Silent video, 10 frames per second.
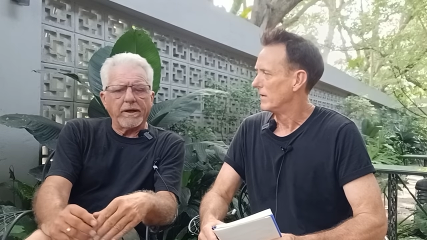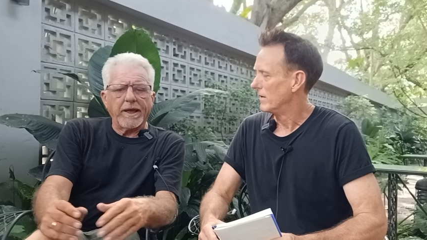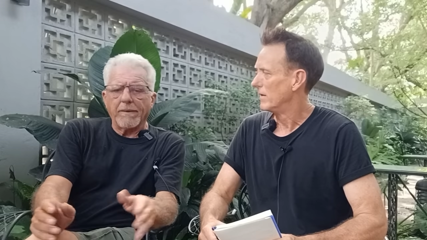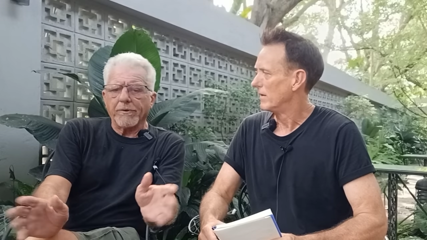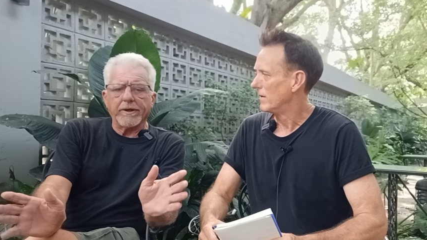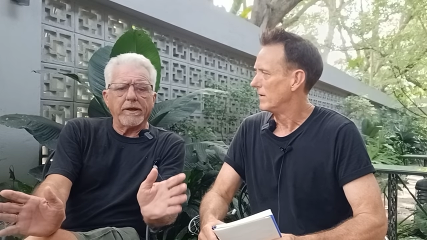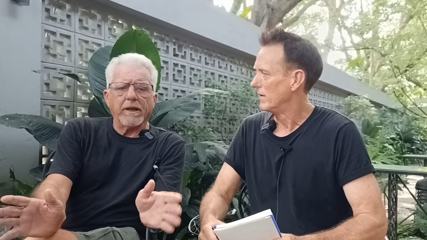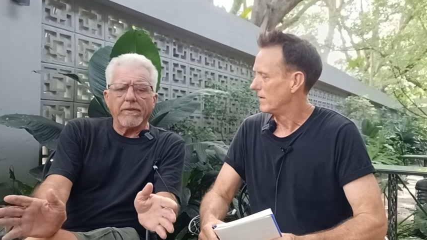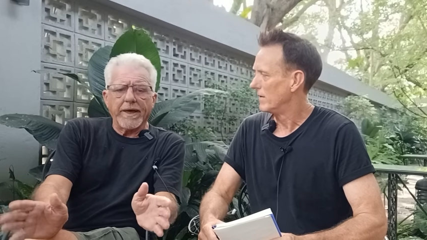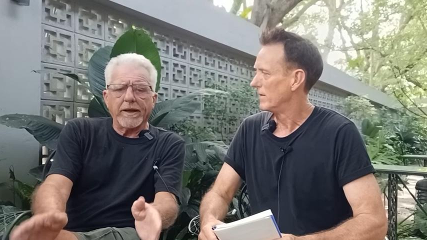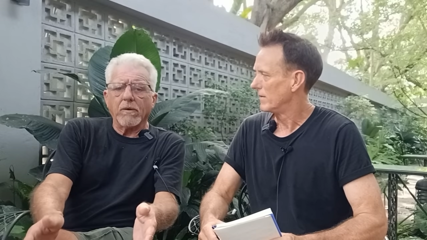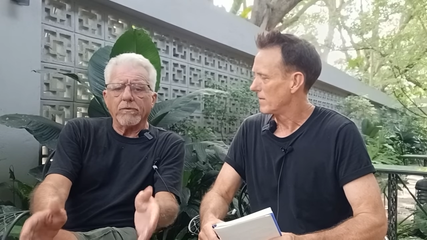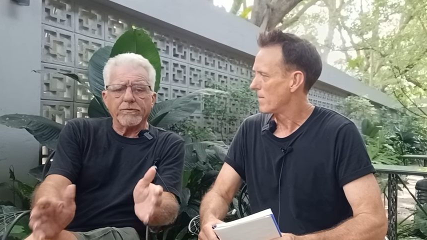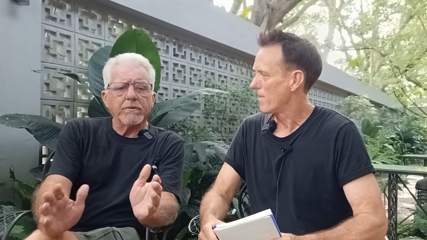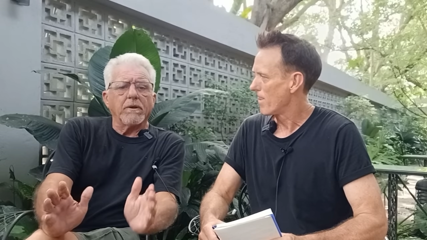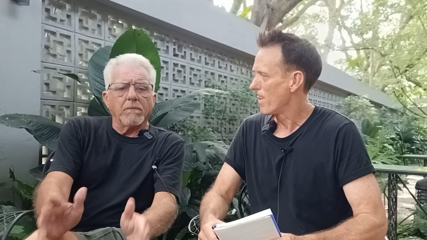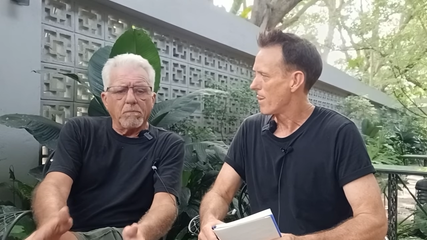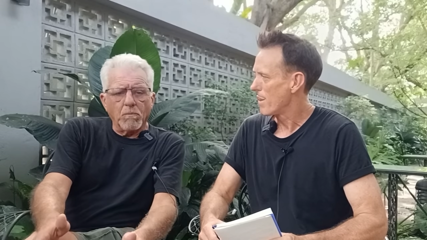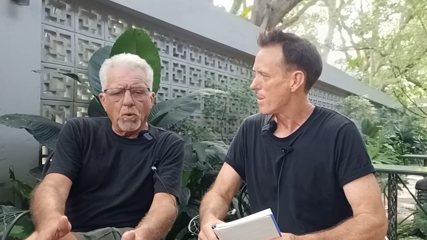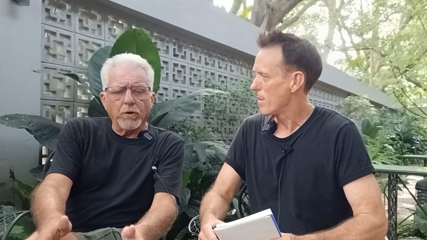Speaker 1: elaborating on that, I was
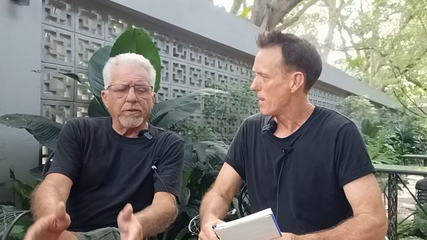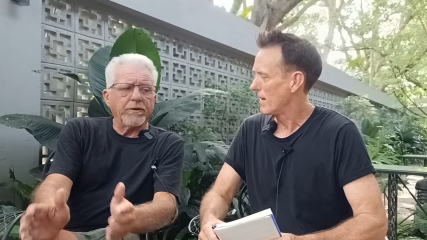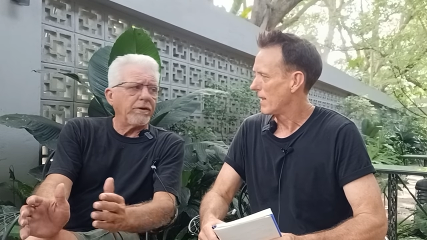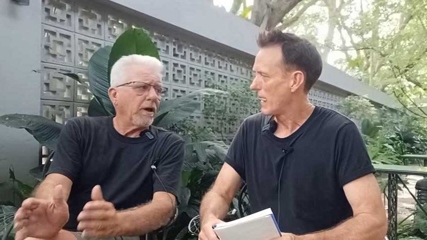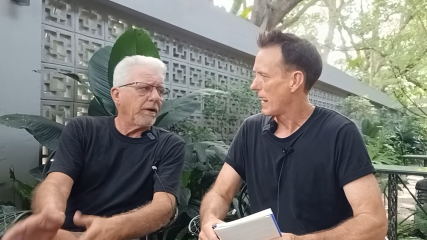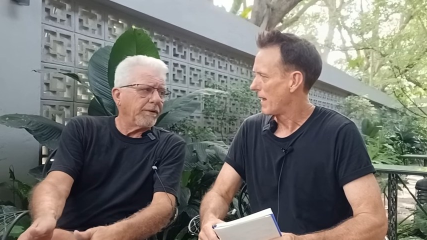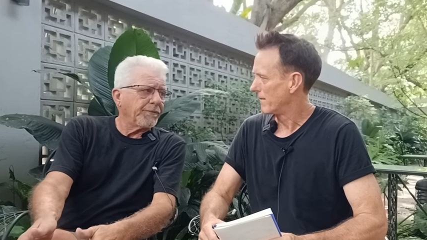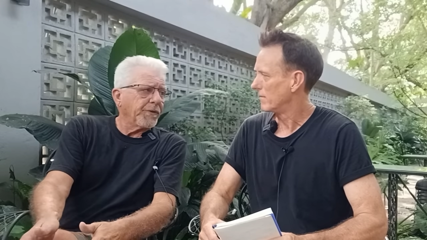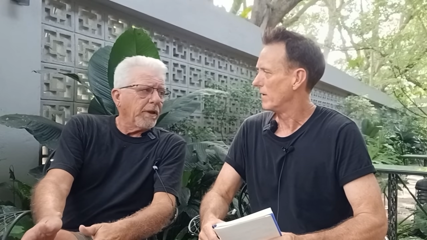more than done.